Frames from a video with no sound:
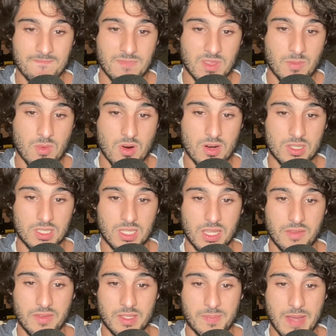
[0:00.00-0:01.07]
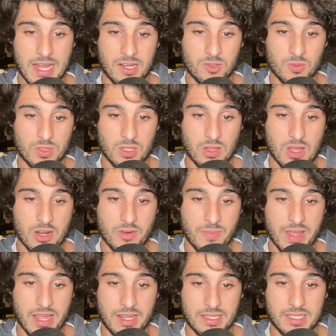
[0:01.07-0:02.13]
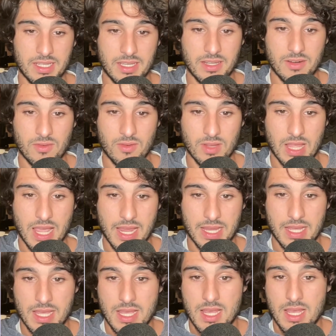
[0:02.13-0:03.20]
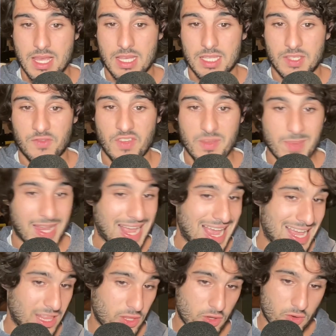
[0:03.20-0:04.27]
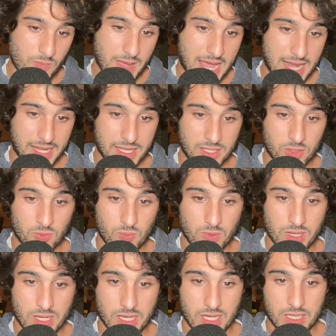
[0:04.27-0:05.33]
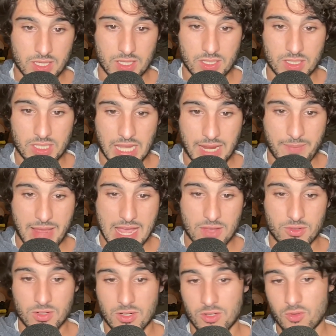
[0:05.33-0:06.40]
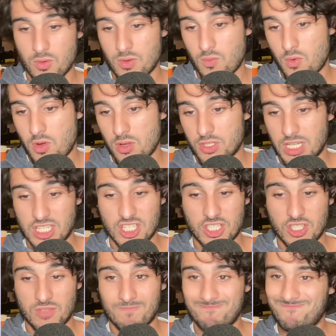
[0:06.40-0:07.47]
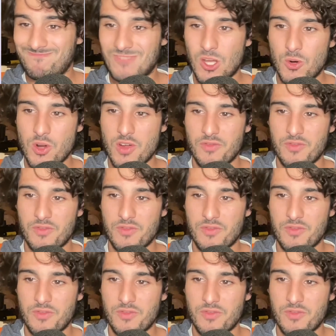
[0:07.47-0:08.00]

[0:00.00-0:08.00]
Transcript: Lamar Stevens packaged with Delano Banton, or like Svi Mikhailu packaged with Sam Hauser, Jordan Walsh, I just don't know